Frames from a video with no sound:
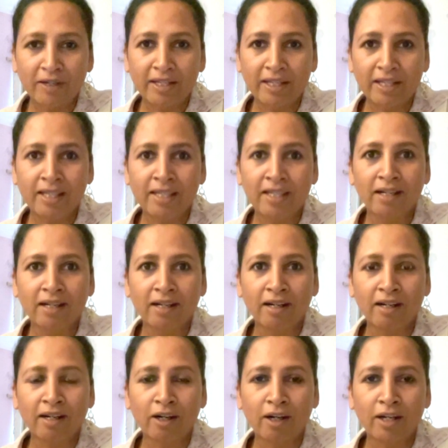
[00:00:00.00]
very
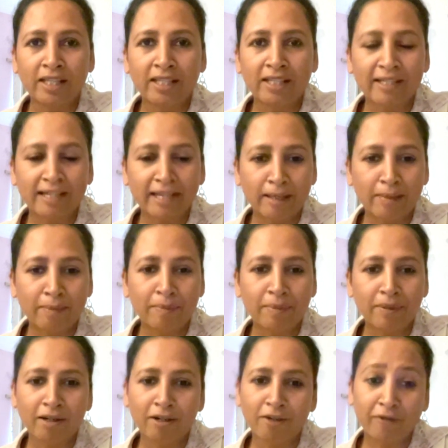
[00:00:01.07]
in the
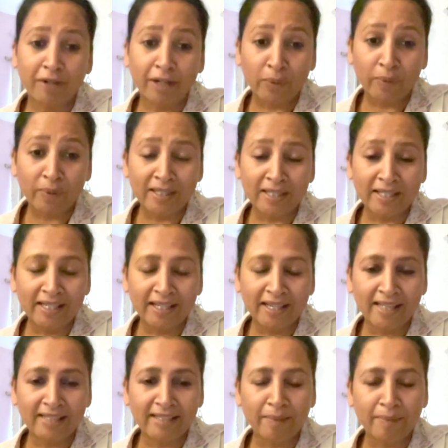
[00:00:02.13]
same
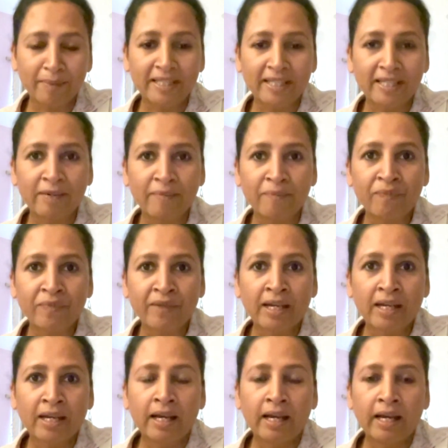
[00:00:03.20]
frequency, as I may say.
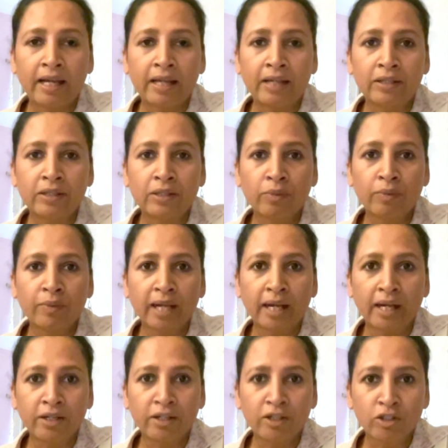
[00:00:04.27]
And
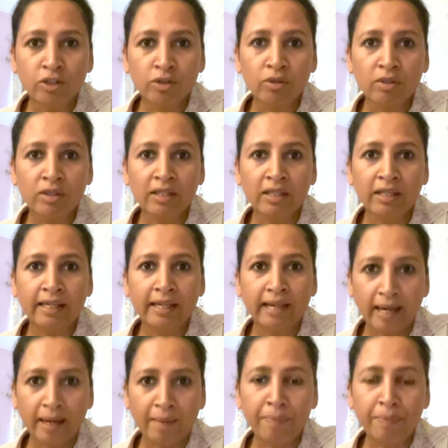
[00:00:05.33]
we understood the
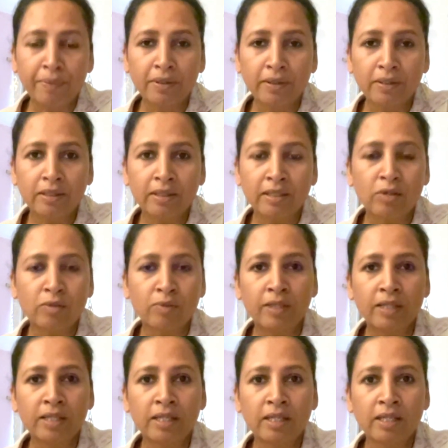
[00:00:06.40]
gap that
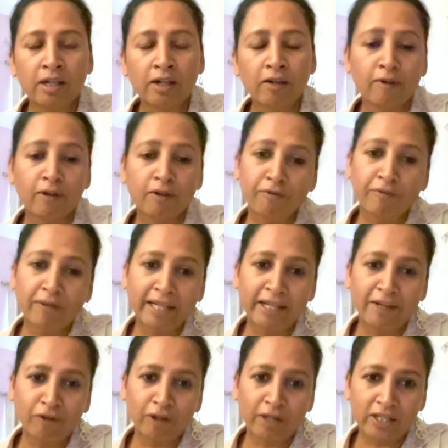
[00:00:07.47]
we were
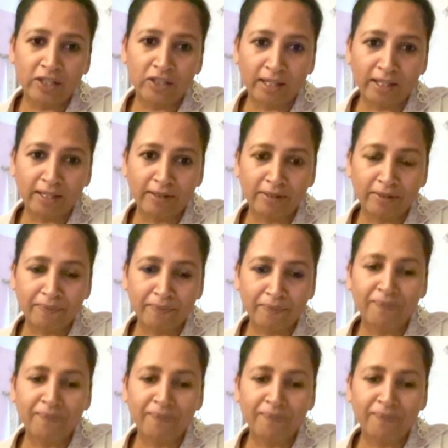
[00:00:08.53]
filling for each other.